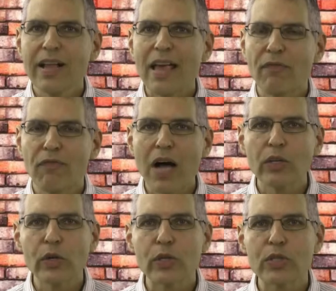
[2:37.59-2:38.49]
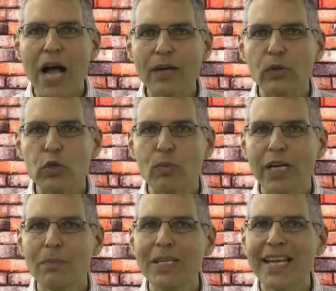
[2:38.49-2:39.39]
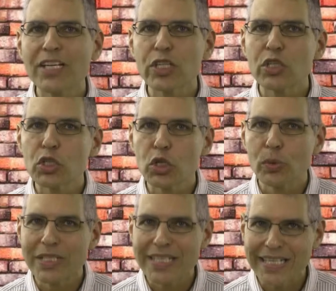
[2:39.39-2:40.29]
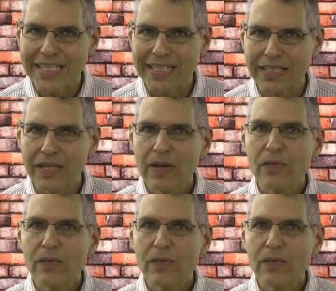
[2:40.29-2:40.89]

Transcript: and follow your doctor's recommendations to a T.